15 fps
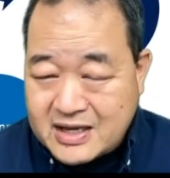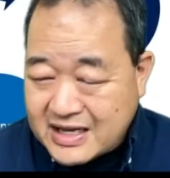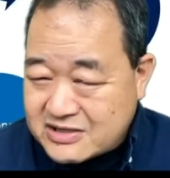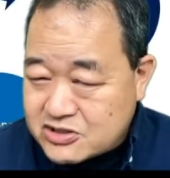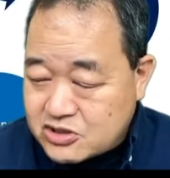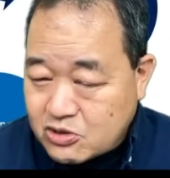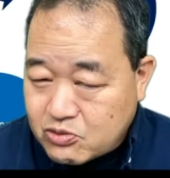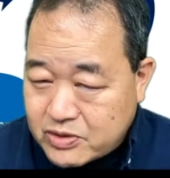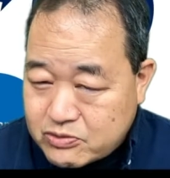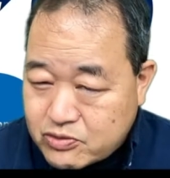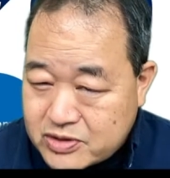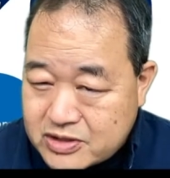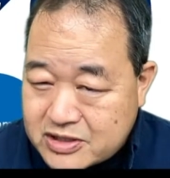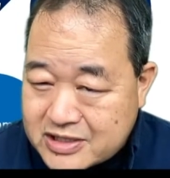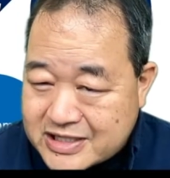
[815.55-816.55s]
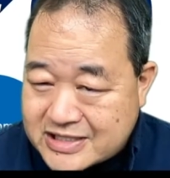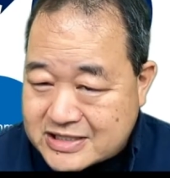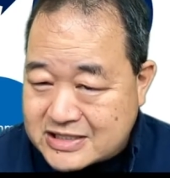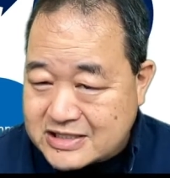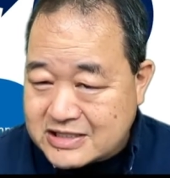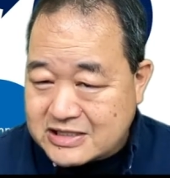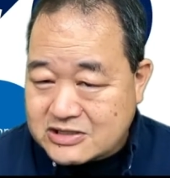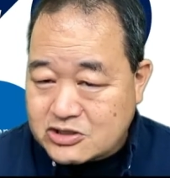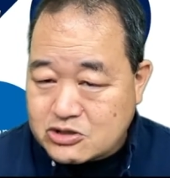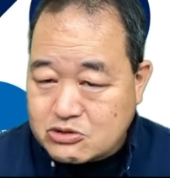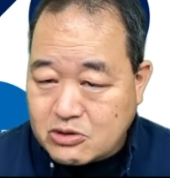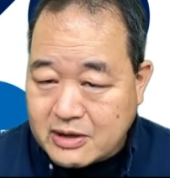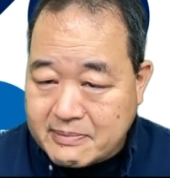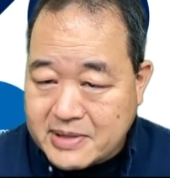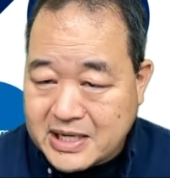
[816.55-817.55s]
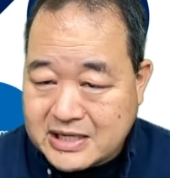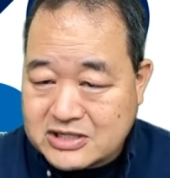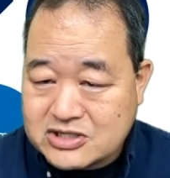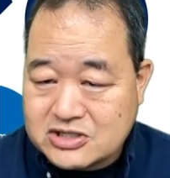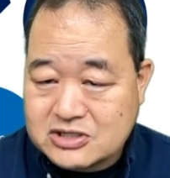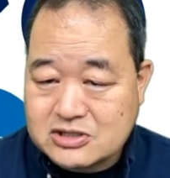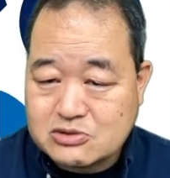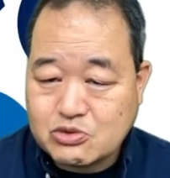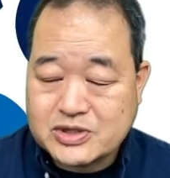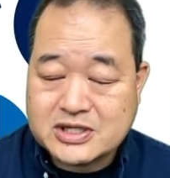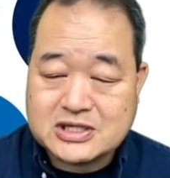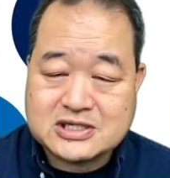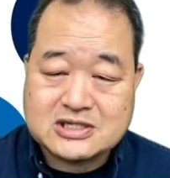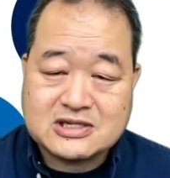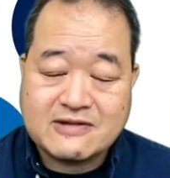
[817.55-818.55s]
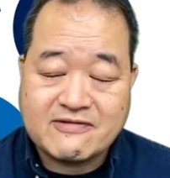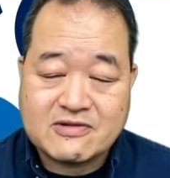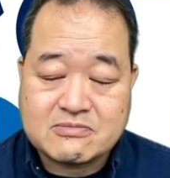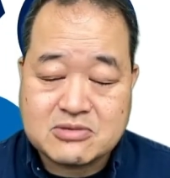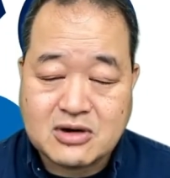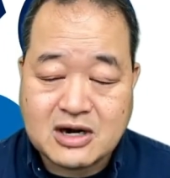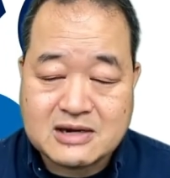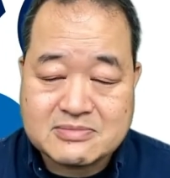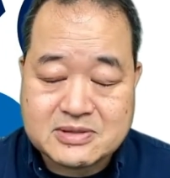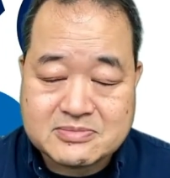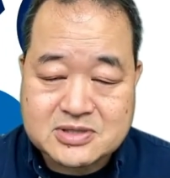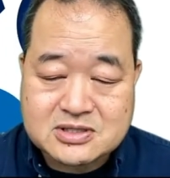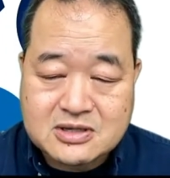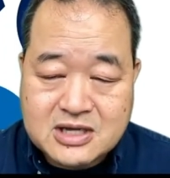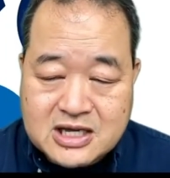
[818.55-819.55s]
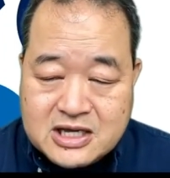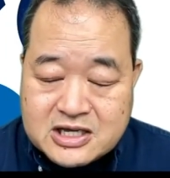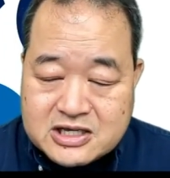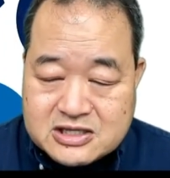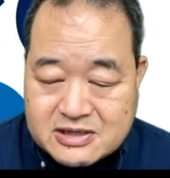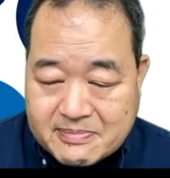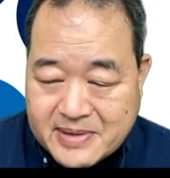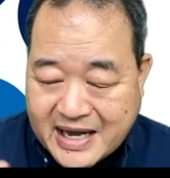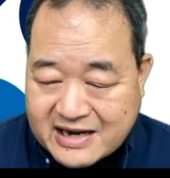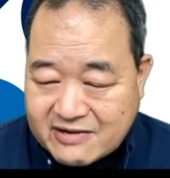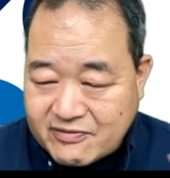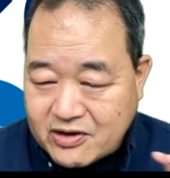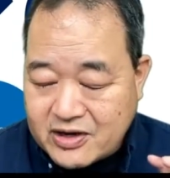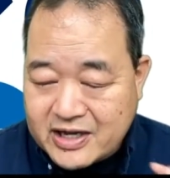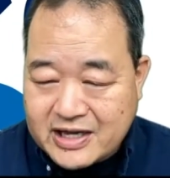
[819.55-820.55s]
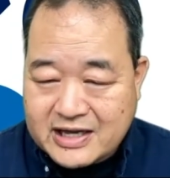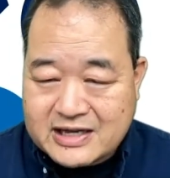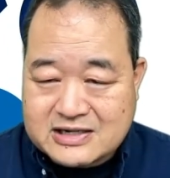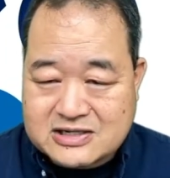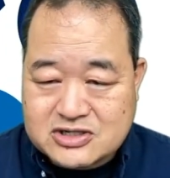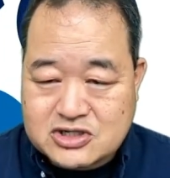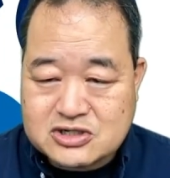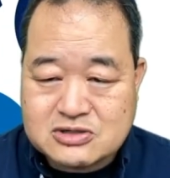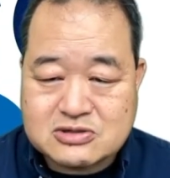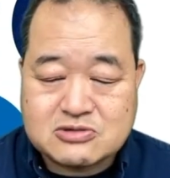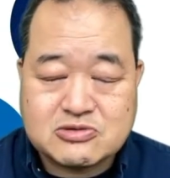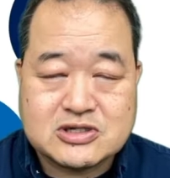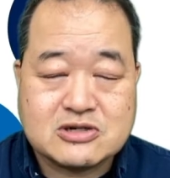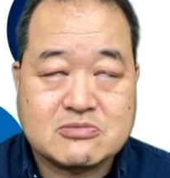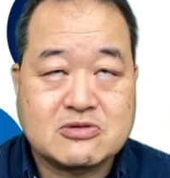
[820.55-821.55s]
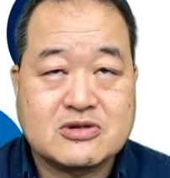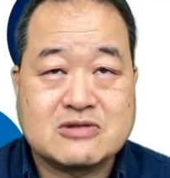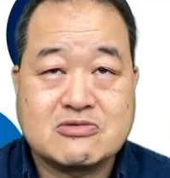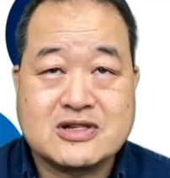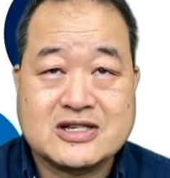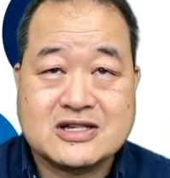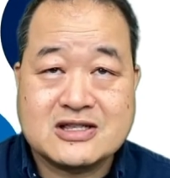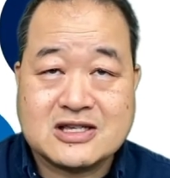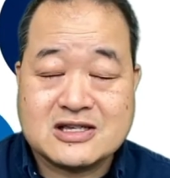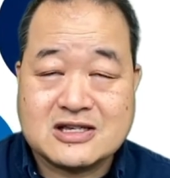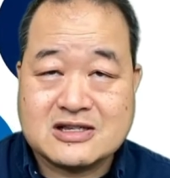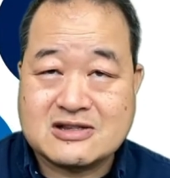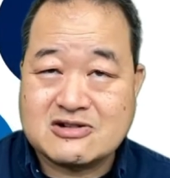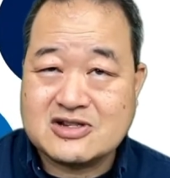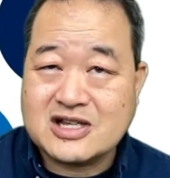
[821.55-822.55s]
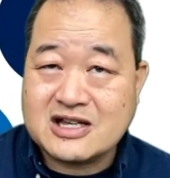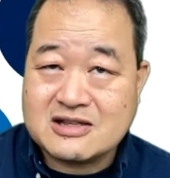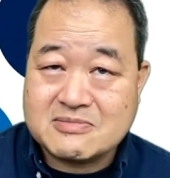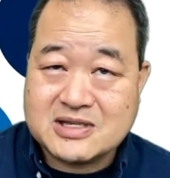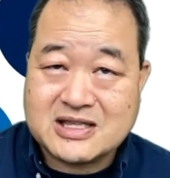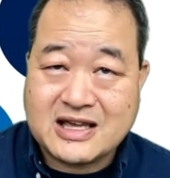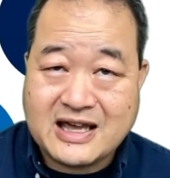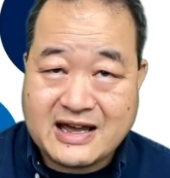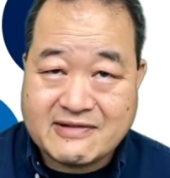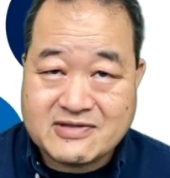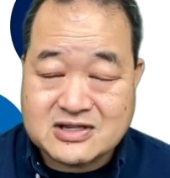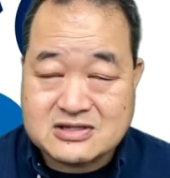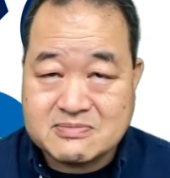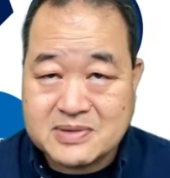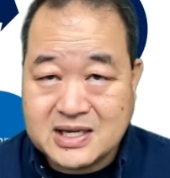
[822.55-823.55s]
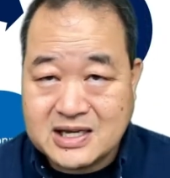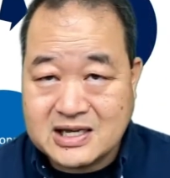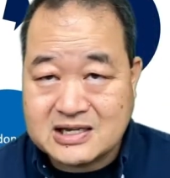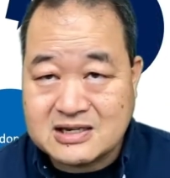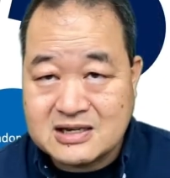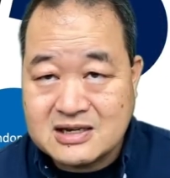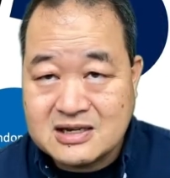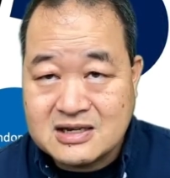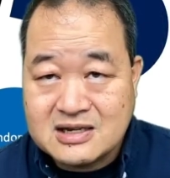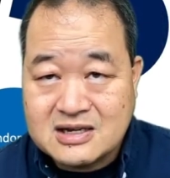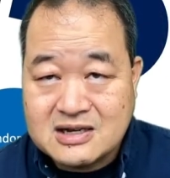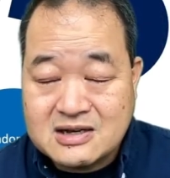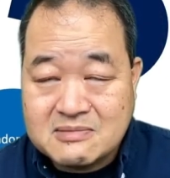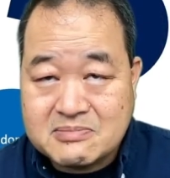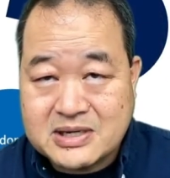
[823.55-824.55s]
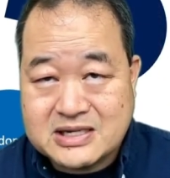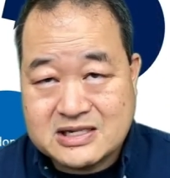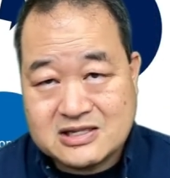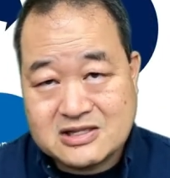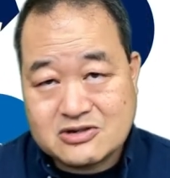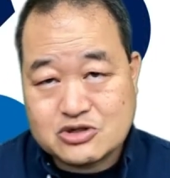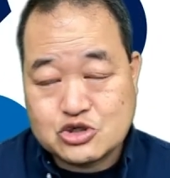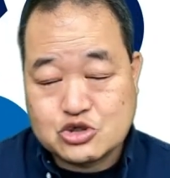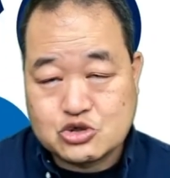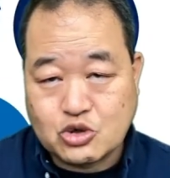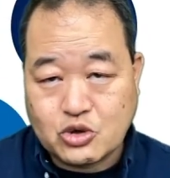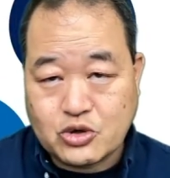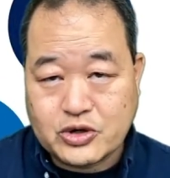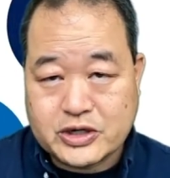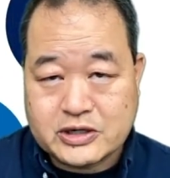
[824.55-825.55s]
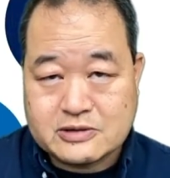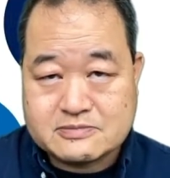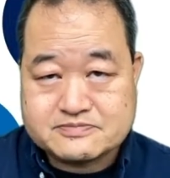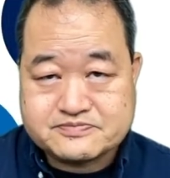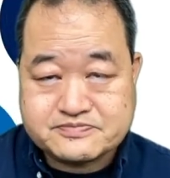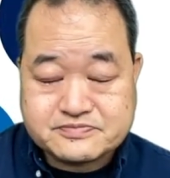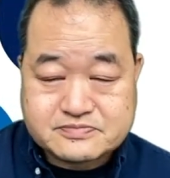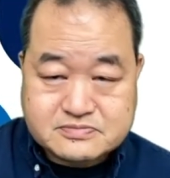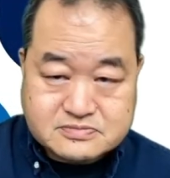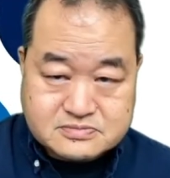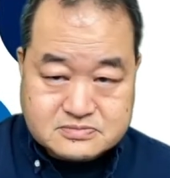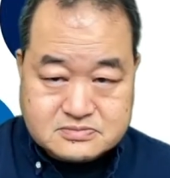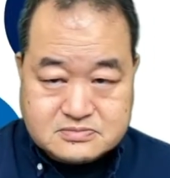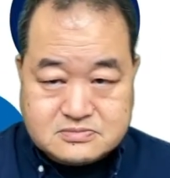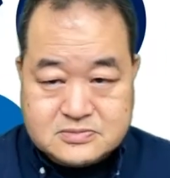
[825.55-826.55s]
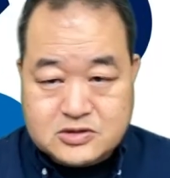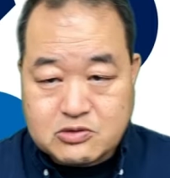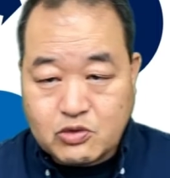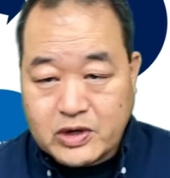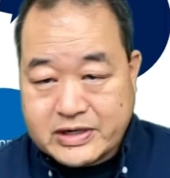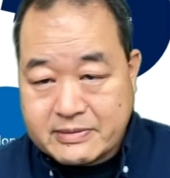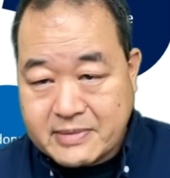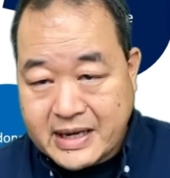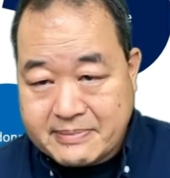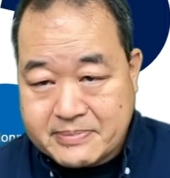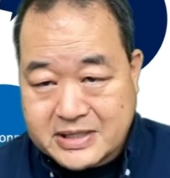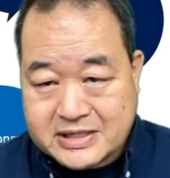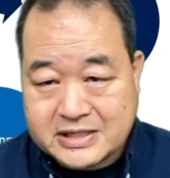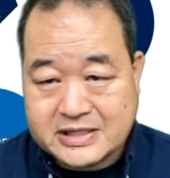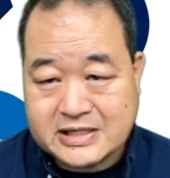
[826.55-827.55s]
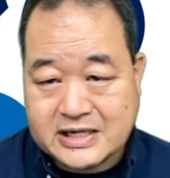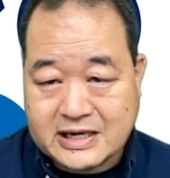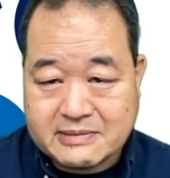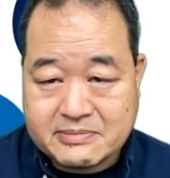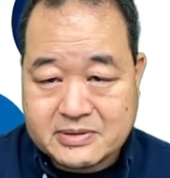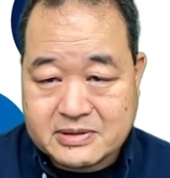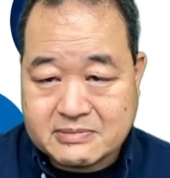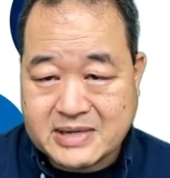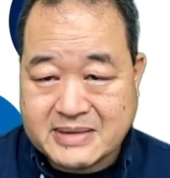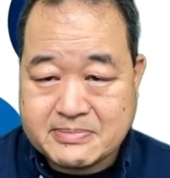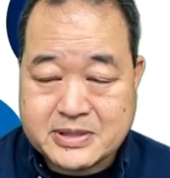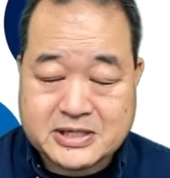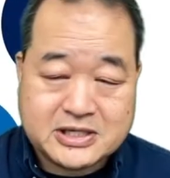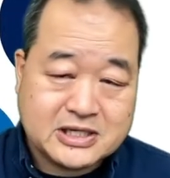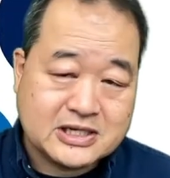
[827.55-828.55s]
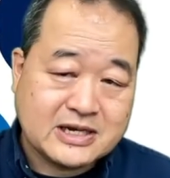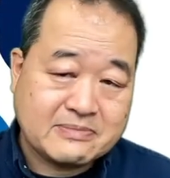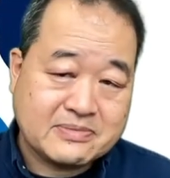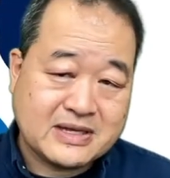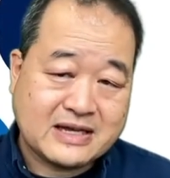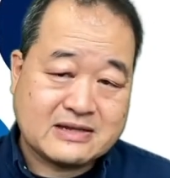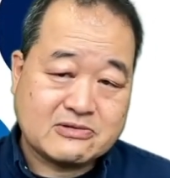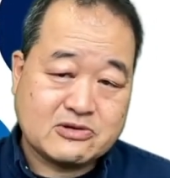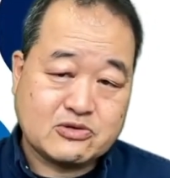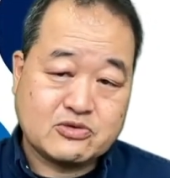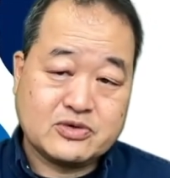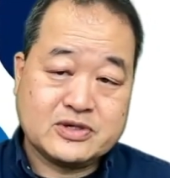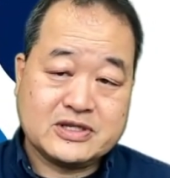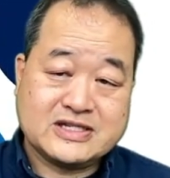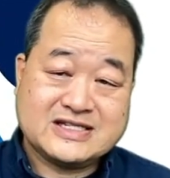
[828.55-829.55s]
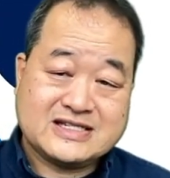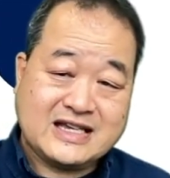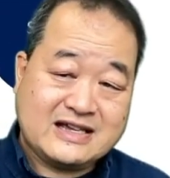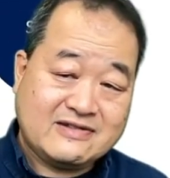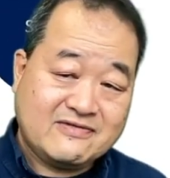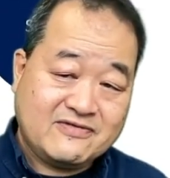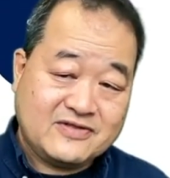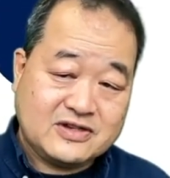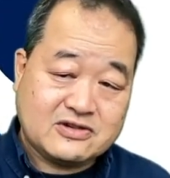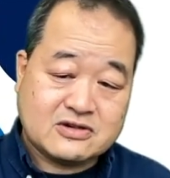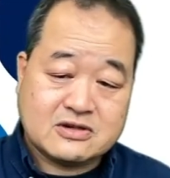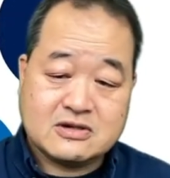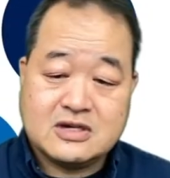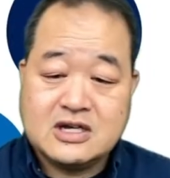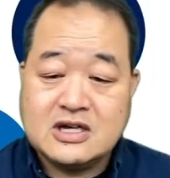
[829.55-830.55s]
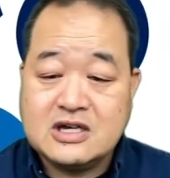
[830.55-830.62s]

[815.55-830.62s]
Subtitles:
And so when we're listening to our patients with these different problems, in the back of our head we should be really thinking, they're telling me they have this pain, but in their story, what am I picking up? Am I picking up that they're really saying fear?